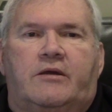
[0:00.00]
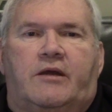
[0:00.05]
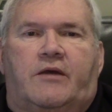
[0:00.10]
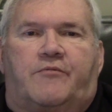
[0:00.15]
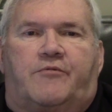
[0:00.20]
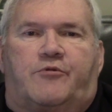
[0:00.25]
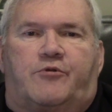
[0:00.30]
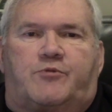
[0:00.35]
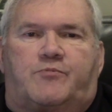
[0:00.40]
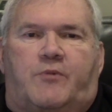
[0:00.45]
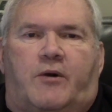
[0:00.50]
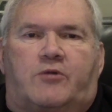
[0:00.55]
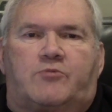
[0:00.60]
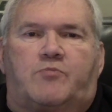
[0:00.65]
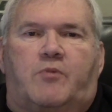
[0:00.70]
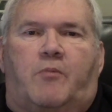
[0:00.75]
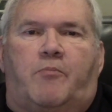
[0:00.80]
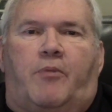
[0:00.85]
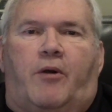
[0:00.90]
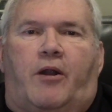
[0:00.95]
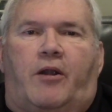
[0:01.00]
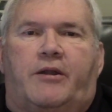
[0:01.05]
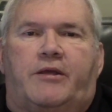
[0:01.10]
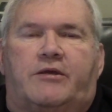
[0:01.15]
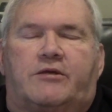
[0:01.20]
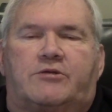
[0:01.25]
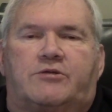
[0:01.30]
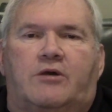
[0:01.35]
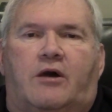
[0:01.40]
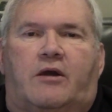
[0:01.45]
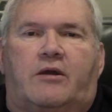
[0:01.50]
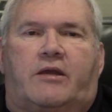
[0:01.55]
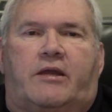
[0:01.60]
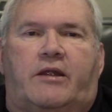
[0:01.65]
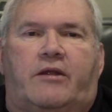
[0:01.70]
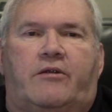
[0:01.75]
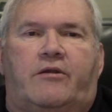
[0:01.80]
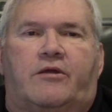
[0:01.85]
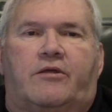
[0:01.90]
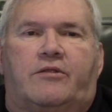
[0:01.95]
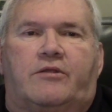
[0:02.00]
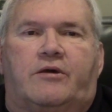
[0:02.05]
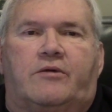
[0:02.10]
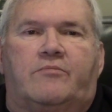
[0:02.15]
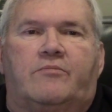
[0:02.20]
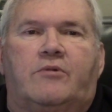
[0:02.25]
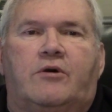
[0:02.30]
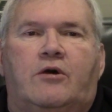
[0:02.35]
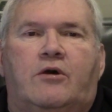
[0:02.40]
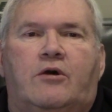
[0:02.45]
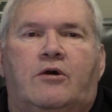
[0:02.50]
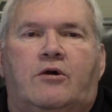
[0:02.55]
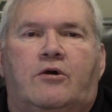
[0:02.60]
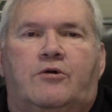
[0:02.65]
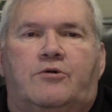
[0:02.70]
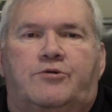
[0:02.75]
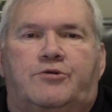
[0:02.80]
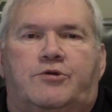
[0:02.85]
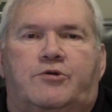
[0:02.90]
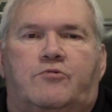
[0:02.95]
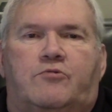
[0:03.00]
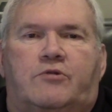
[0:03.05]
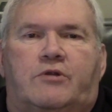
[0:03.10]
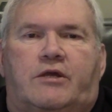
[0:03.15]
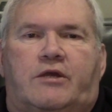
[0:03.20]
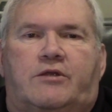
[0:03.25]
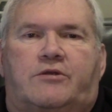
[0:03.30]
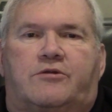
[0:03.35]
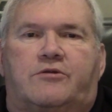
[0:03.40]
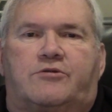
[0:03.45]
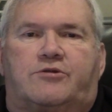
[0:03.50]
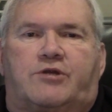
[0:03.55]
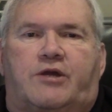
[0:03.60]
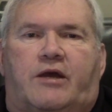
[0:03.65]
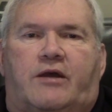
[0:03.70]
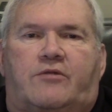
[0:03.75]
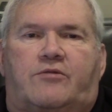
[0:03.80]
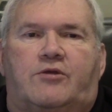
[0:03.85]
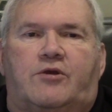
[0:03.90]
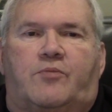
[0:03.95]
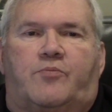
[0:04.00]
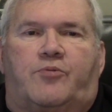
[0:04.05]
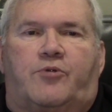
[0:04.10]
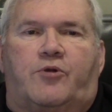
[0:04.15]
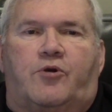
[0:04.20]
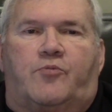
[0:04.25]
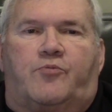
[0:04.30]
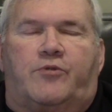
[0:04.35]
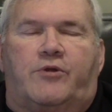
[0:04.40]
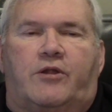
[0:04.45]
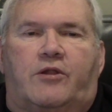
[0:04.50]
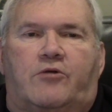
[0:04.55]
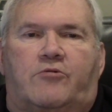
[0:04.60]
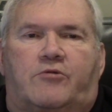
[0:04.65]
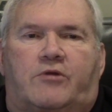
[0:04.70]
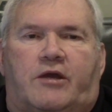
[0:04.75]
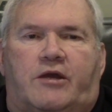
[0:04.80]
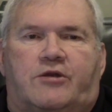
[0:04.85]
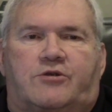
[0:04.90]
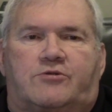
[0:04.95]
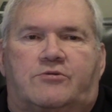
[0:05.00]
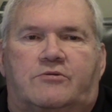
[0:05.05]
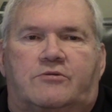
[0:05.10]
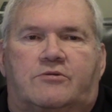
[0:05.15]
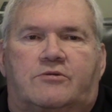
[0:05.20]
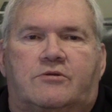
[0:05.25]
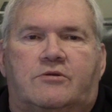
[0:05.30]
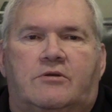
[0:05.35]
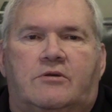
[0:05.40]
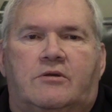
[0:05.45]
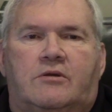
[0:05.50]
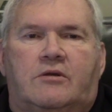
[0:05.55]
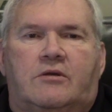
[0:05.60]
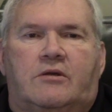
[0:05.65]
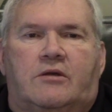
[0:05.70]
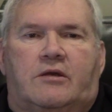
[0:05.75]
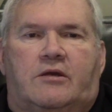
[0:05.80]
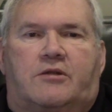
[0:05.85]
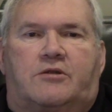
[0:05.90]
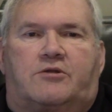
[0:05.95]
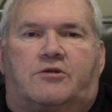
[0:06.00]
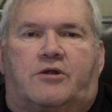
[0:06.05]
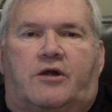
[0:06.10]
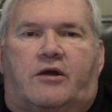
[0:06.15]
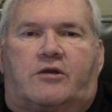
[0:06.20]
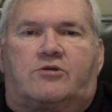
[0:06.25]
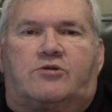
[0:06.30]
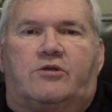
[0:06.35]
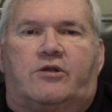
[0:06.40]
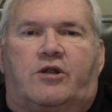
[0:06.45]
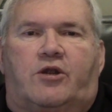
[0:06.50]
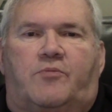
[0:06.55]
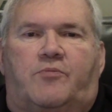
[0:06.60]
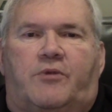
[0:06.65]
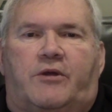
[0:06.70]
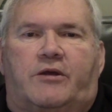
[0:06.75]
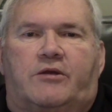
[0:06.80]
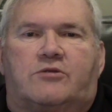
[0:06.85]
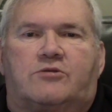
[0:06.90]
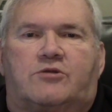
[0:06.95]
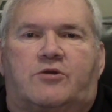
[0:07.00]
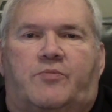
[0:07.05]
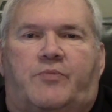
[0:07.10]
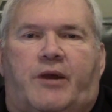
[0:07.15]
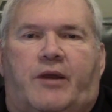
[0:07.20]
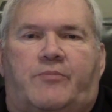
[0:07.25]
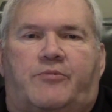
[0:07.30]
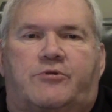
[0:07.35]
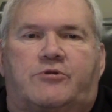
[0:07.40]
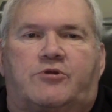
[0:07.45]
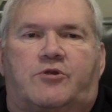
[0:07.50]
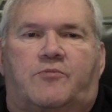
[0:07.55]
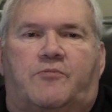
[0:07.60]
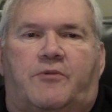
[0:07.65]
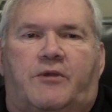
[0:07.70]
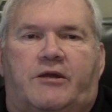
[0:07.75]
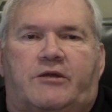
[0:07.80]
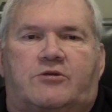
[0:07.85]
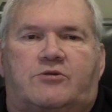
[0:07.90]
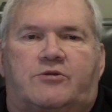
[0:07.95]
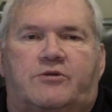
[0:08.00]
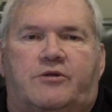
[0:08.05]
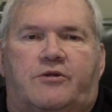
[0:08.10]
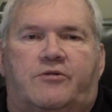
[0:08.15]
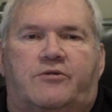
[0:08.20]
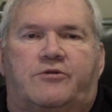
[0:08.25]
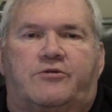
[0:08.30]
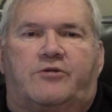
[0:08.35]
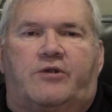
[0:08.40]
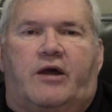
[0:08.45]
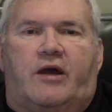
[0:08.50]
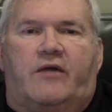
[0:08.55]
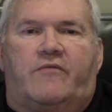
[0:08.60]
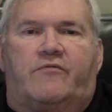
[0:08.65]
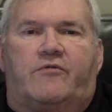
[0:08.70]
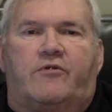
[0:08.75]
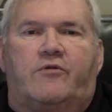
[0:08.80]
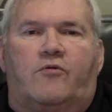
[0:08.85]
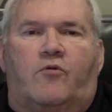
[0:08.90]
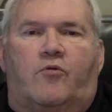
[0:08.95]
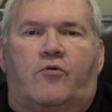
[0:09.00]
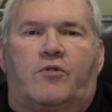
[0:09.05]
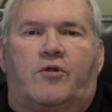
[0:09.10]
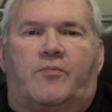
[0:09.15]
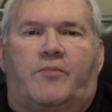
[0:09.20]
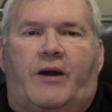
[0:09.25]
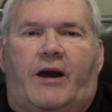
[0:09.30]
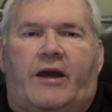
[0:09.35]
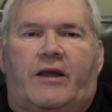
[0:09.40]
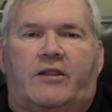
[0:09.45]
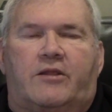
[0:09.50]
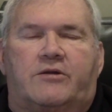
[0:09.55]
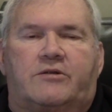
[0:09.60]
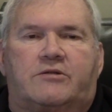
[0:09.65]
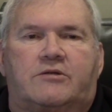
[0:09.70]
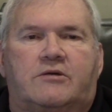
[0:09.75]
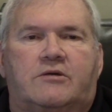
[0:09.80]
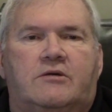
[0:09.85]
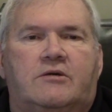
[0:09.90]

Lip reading: If the responsible party is not carrying them, you will need to check the appropriate locations. In trucks and airplanes, the papers are placed near the driver or the pilot.